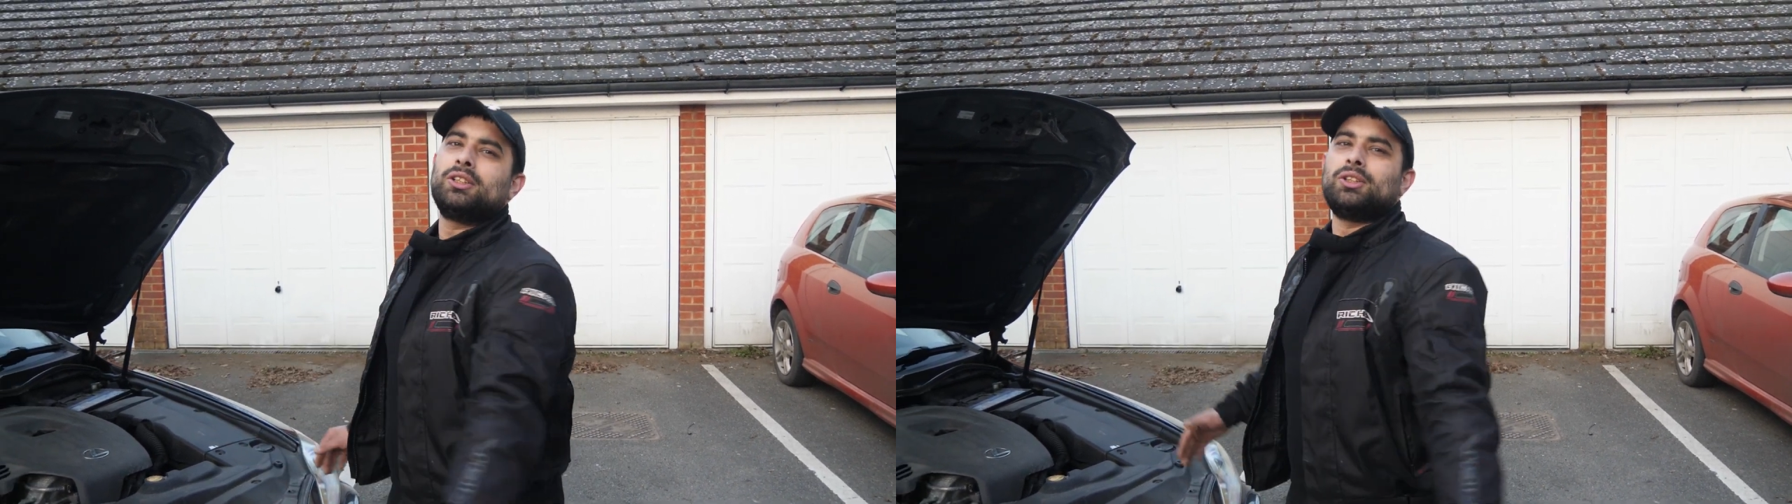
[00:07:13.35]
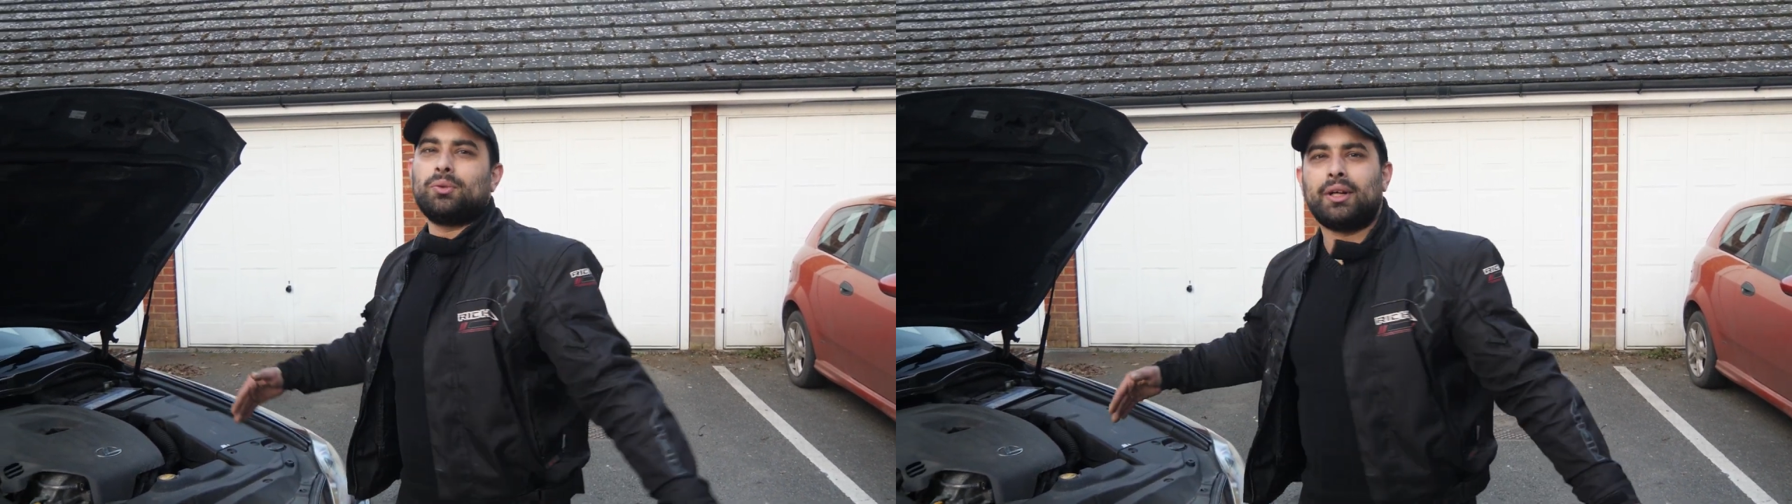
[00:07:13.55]

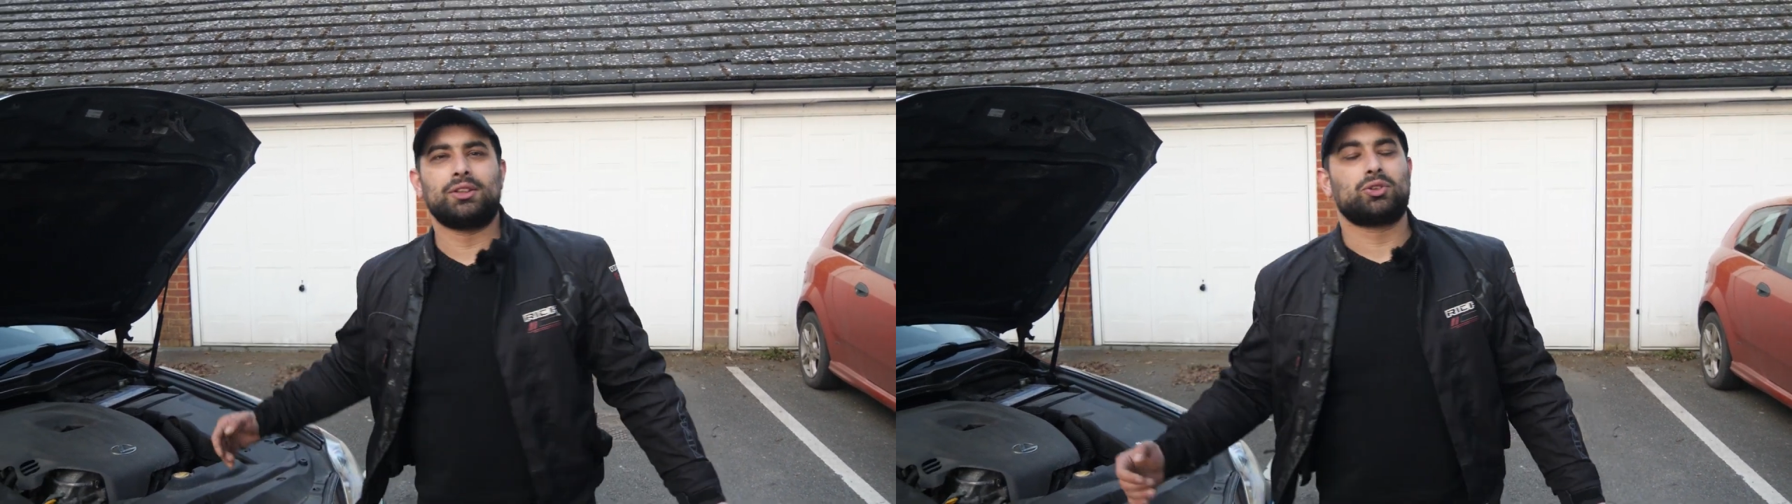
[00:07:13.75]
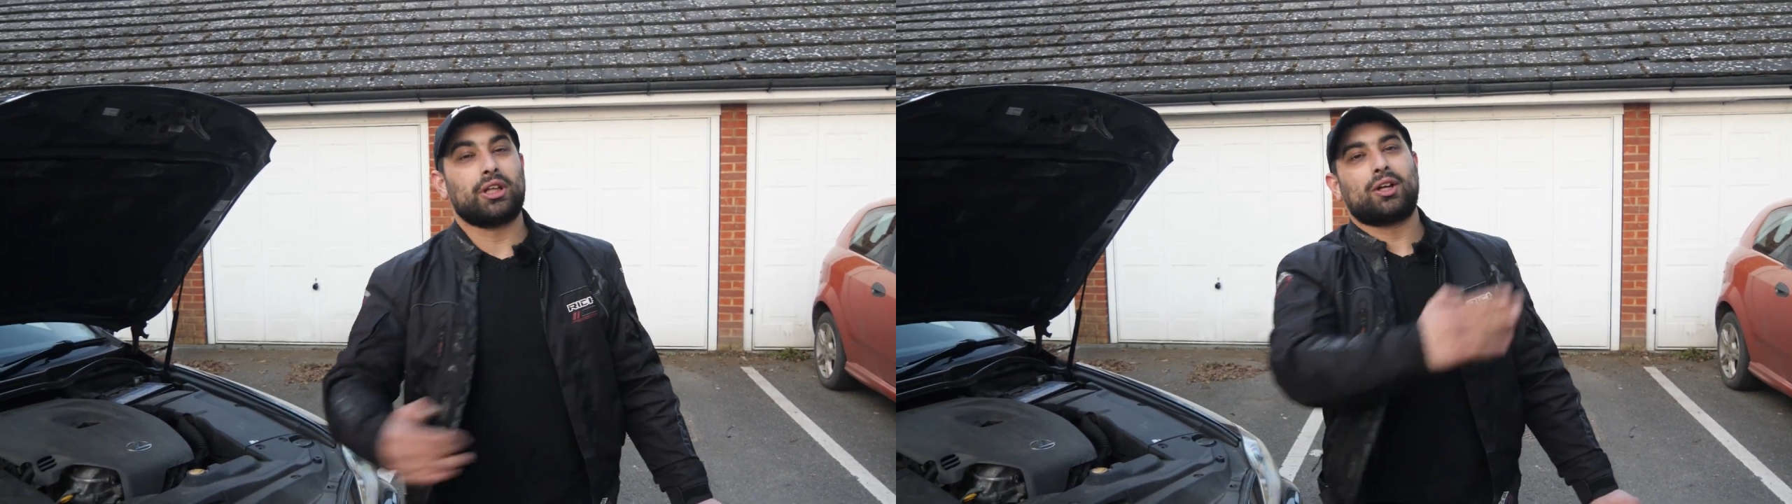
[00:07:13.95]
you're ready
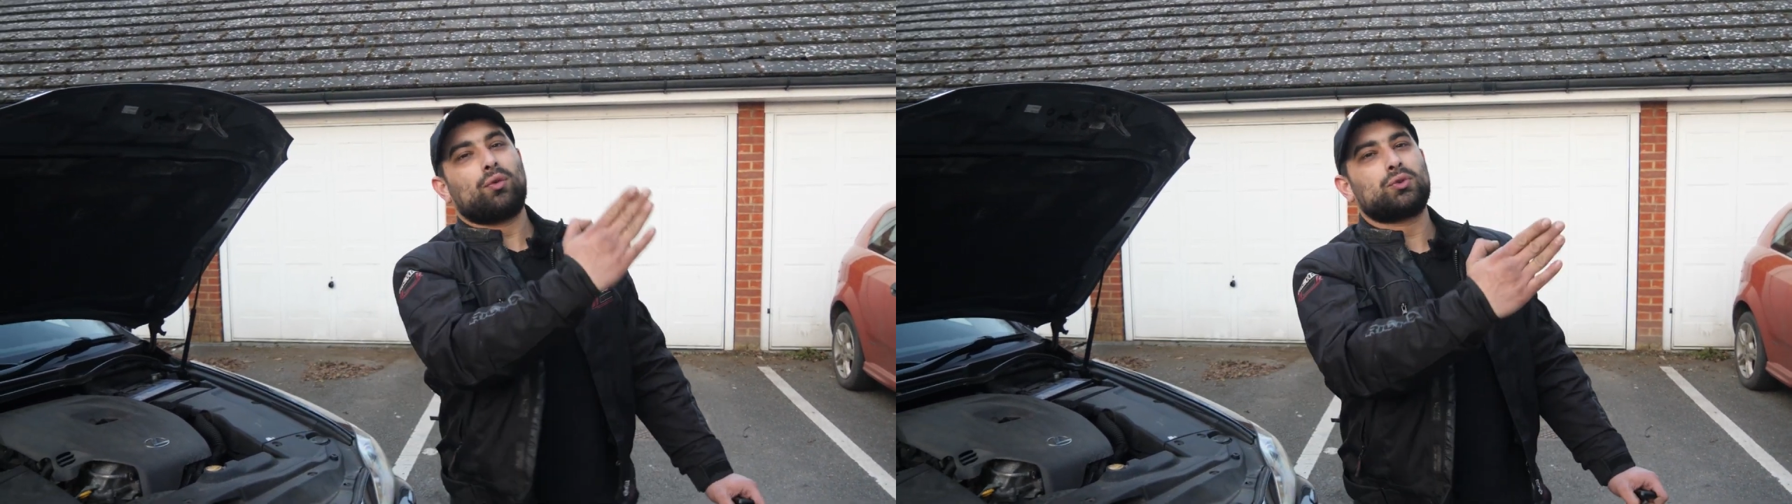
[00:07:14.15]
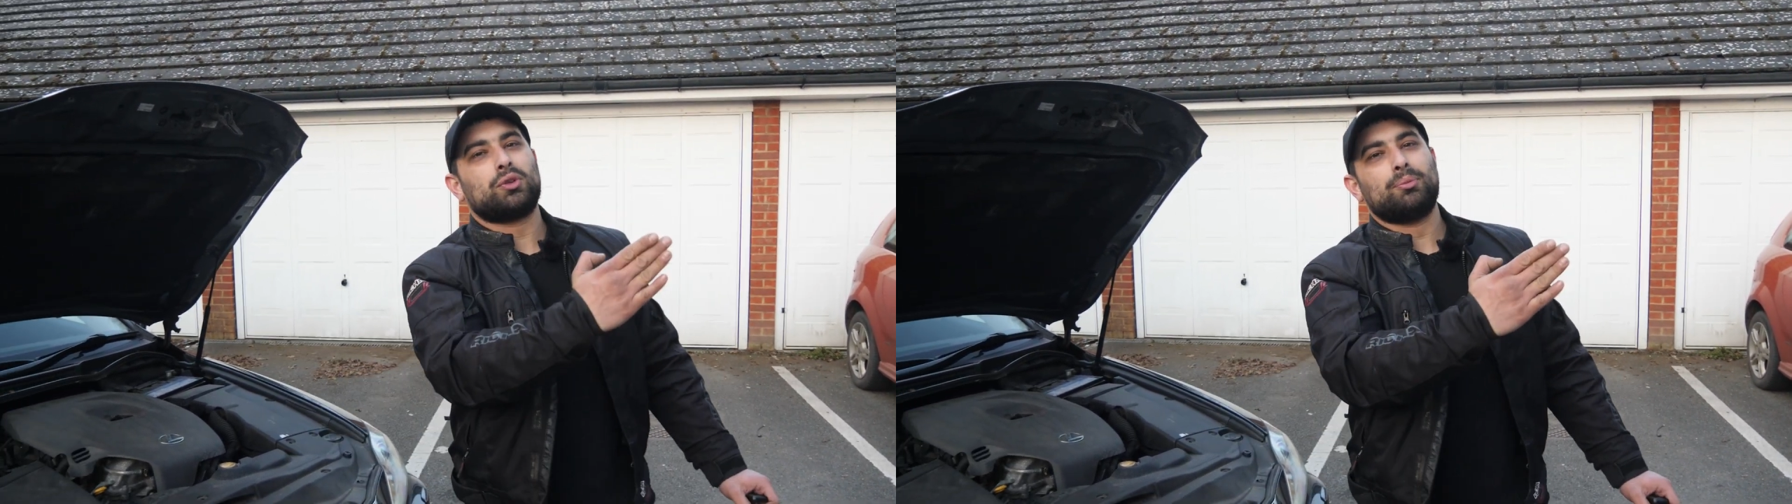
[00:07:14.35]
to take
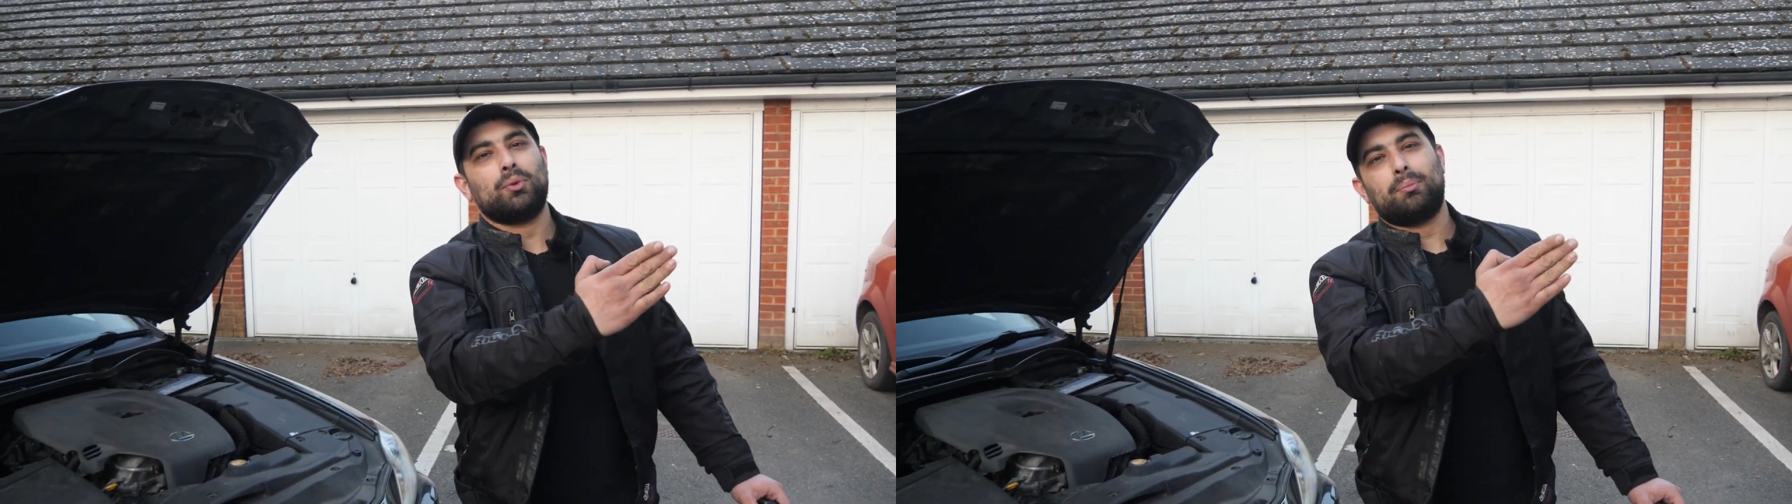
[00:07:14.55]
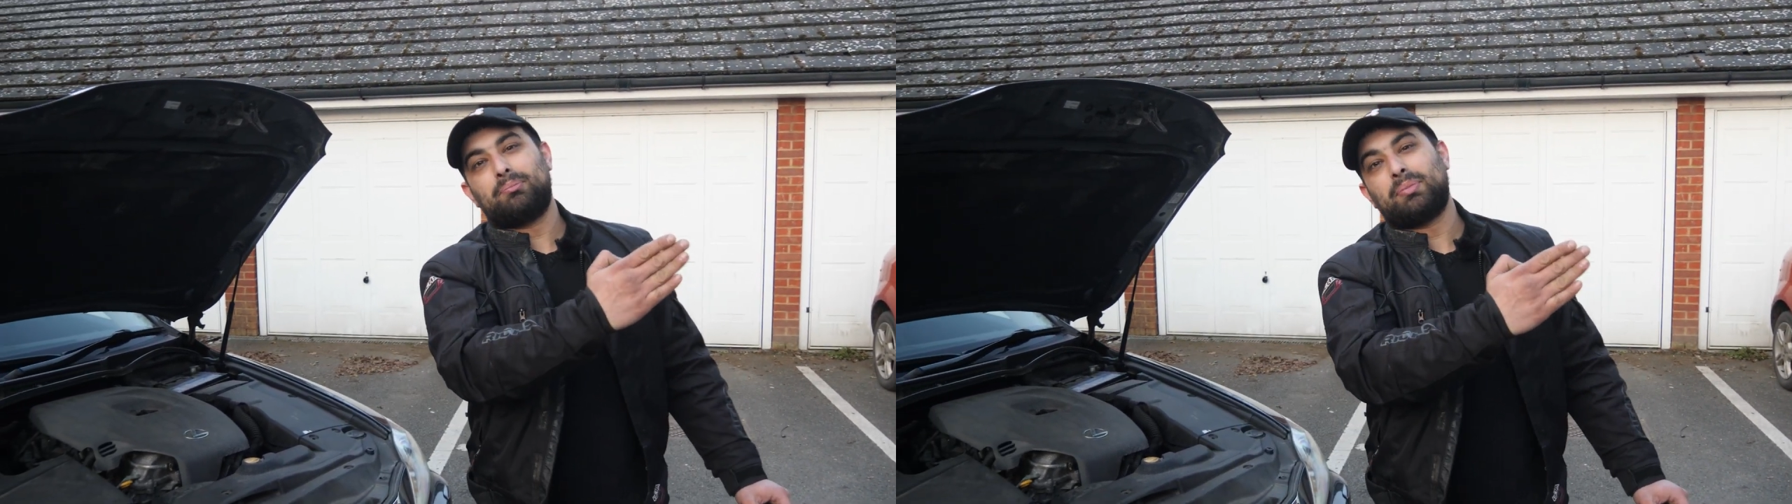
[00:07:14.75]
off to the moon,